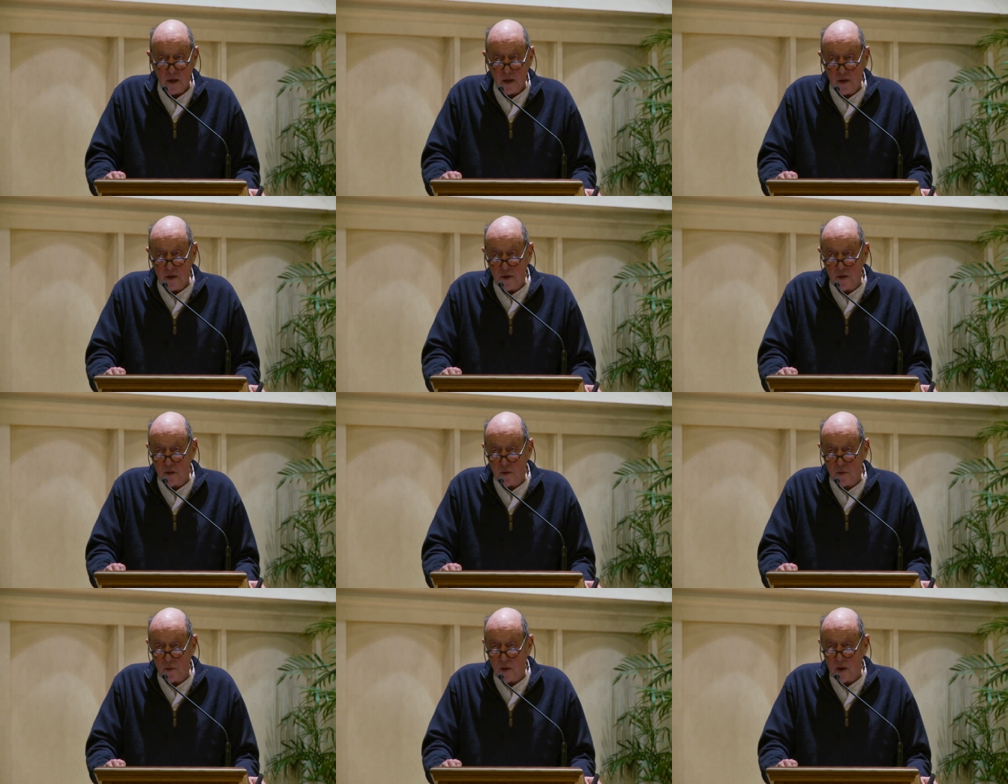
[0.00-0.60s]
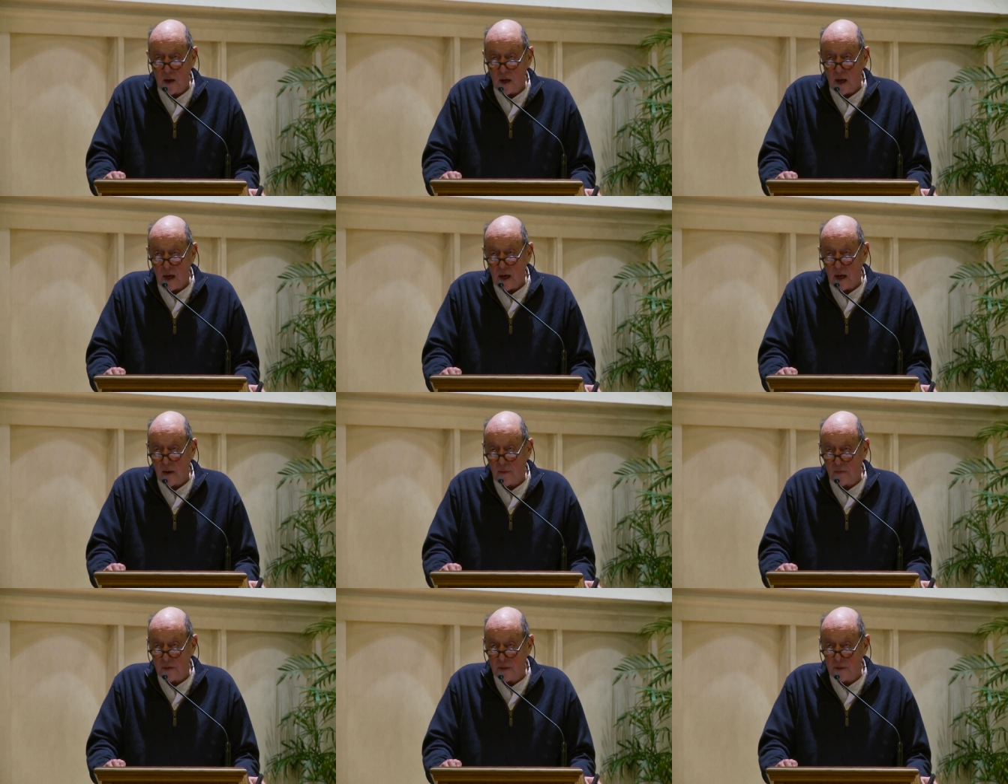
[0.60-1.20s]
knew
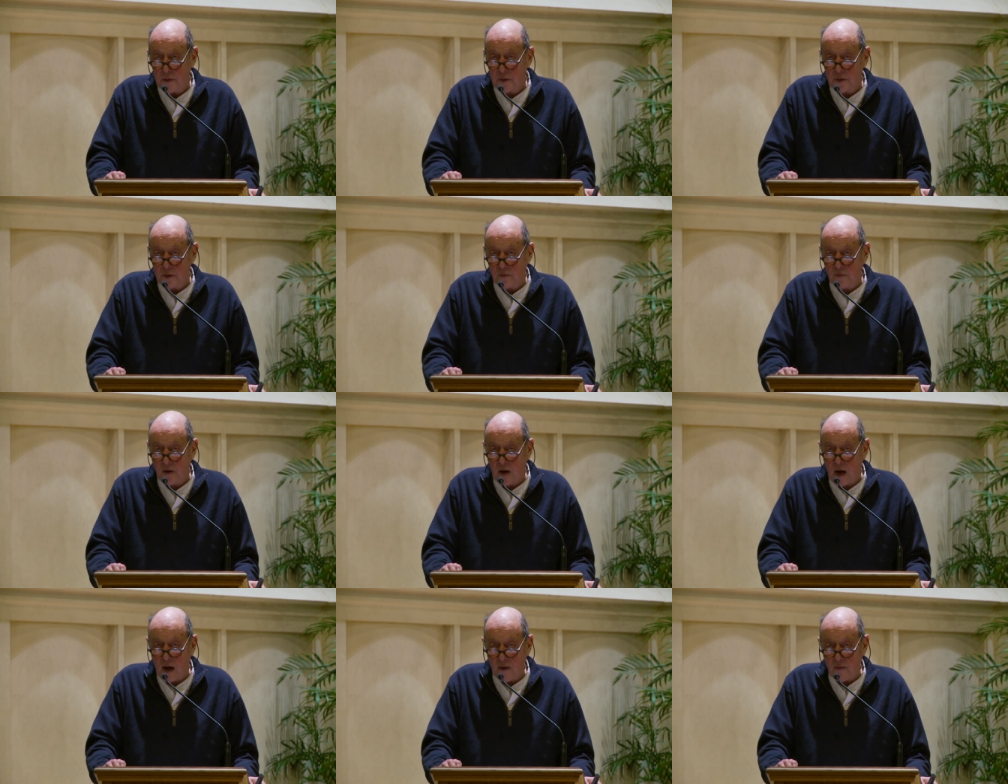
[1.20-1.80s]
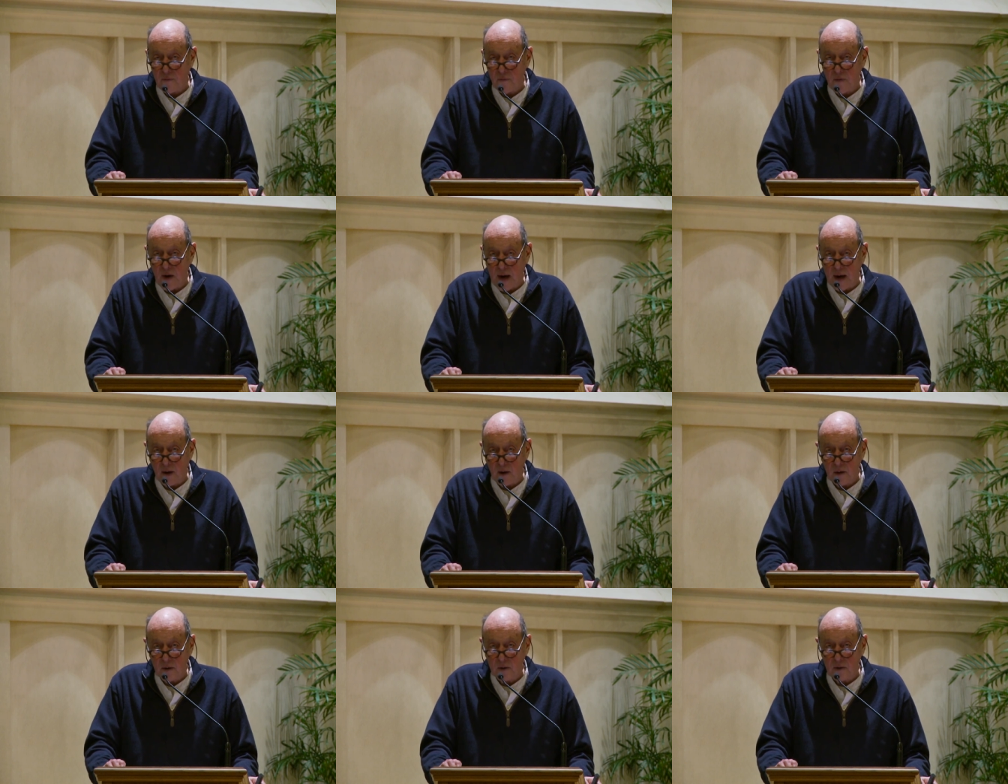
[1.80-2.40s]
how the use of
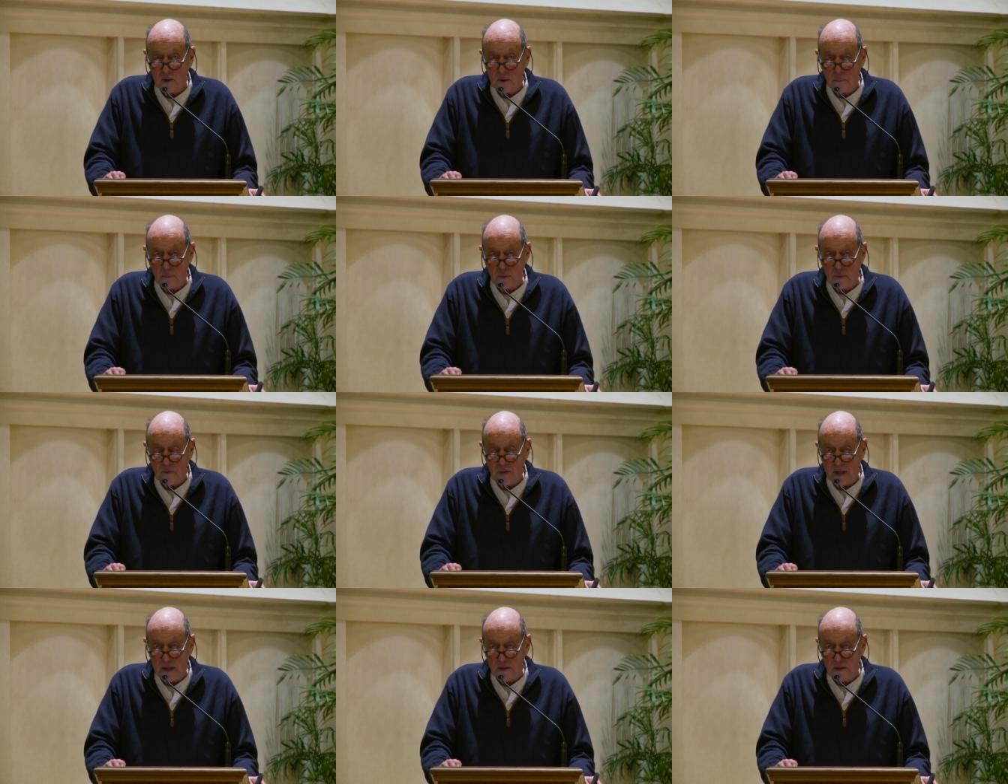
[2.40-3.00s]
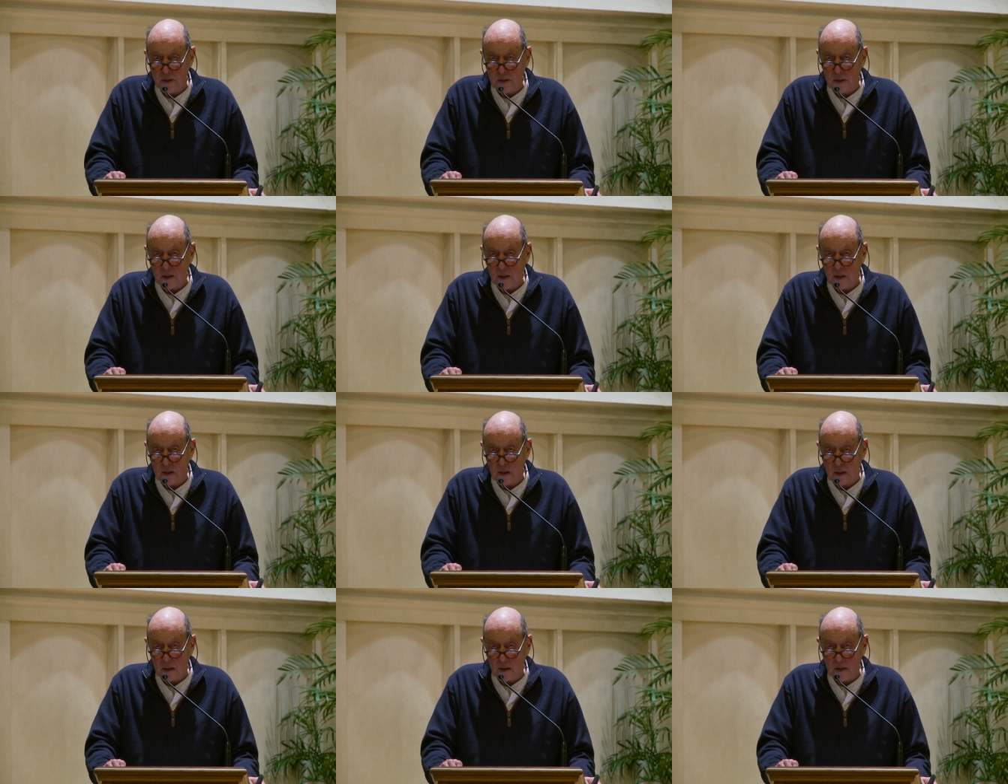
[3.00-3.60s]
fire could prevent
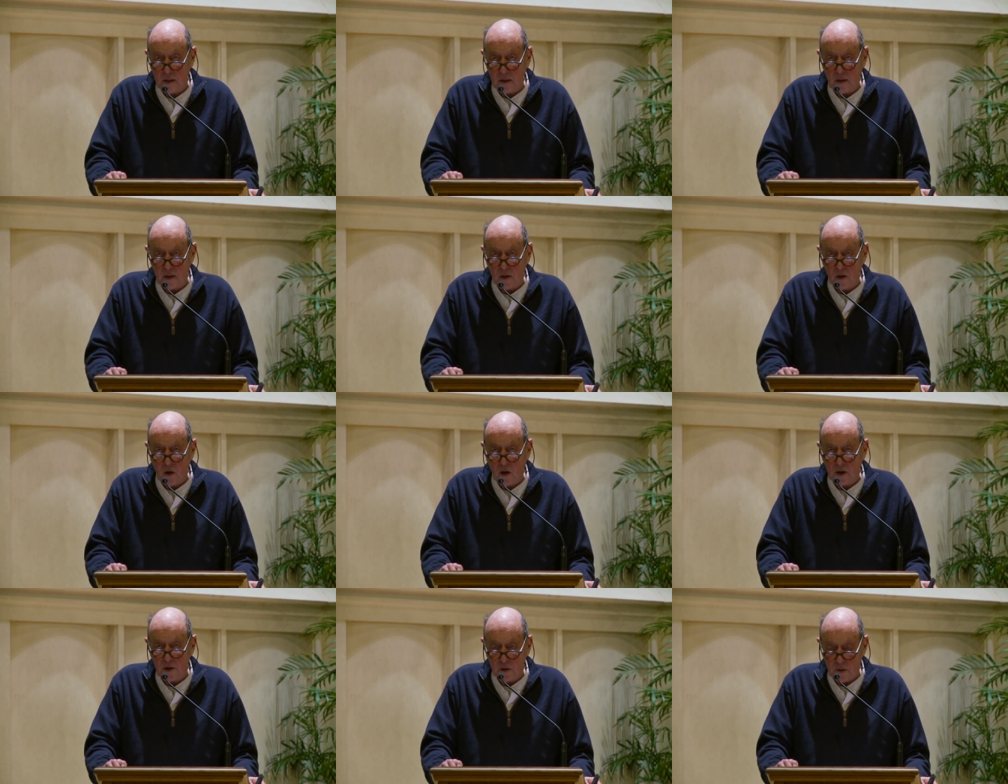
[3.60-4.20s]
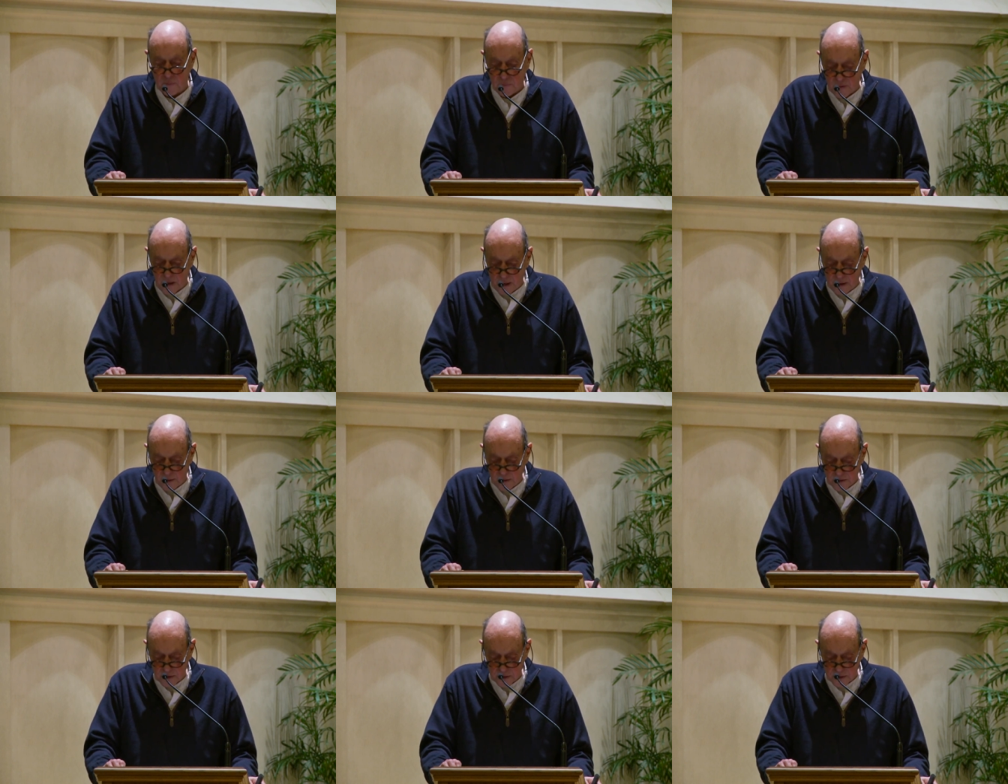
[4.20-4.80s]
uh, larger
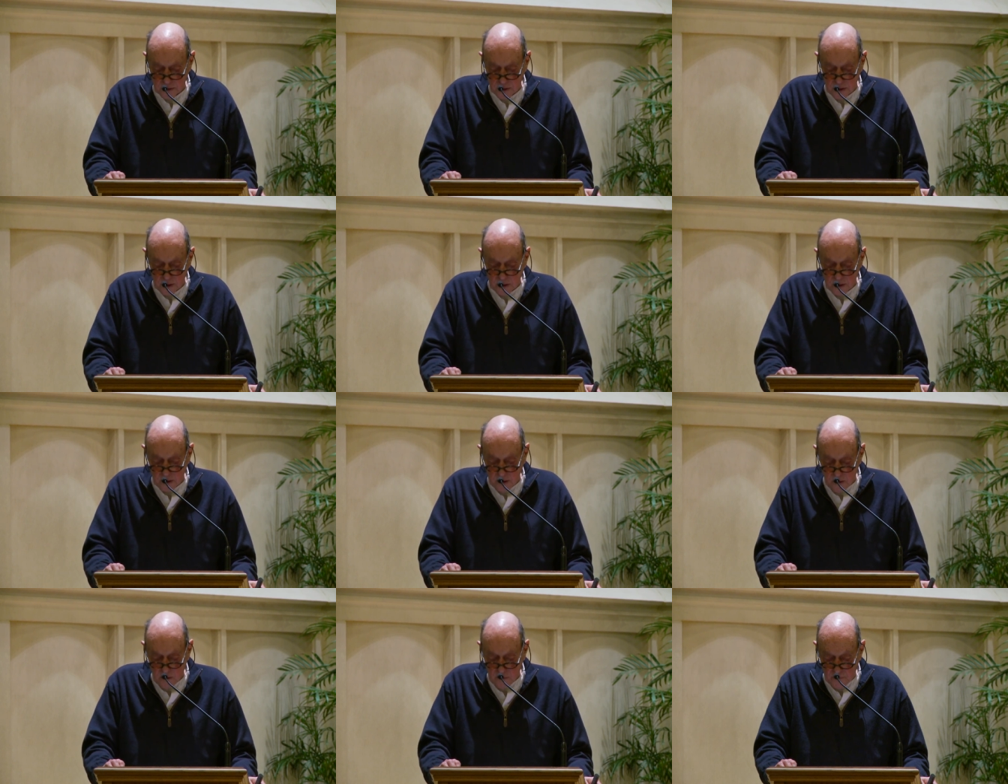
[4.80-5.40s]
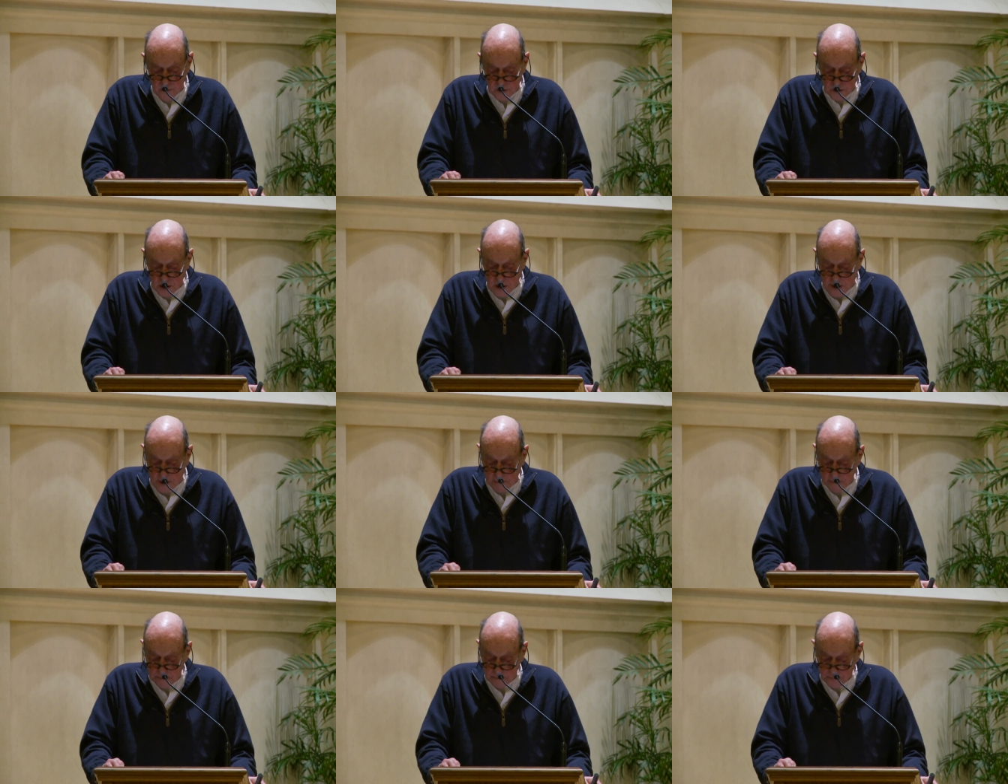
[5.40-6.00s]
fires uh, over
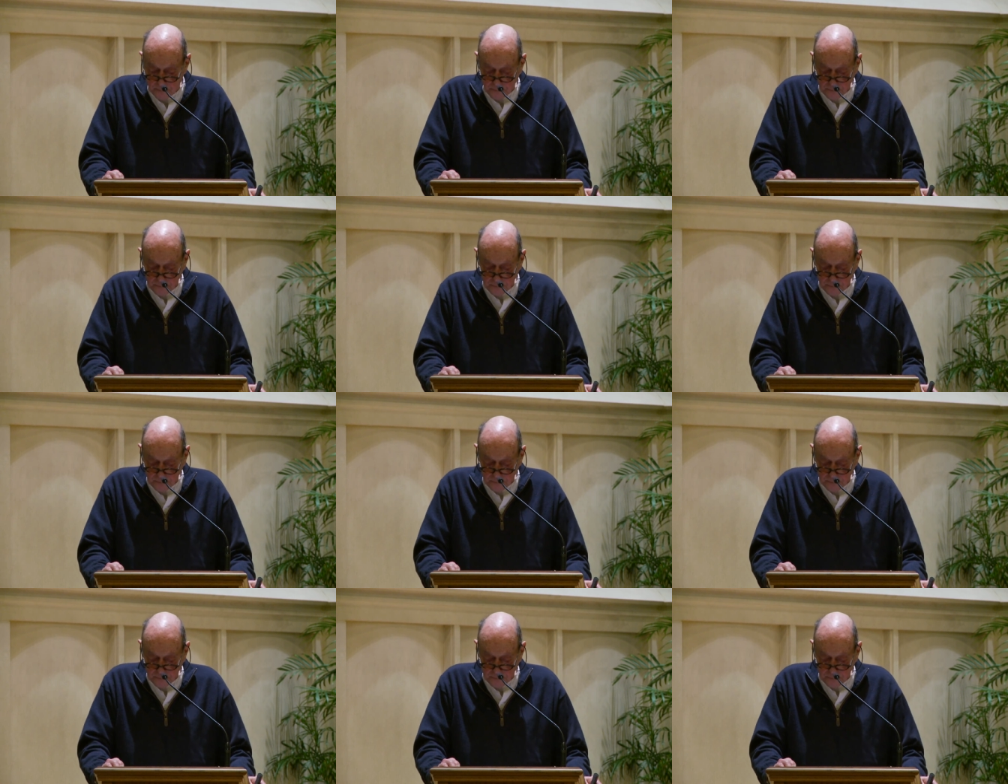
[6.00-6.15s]
time.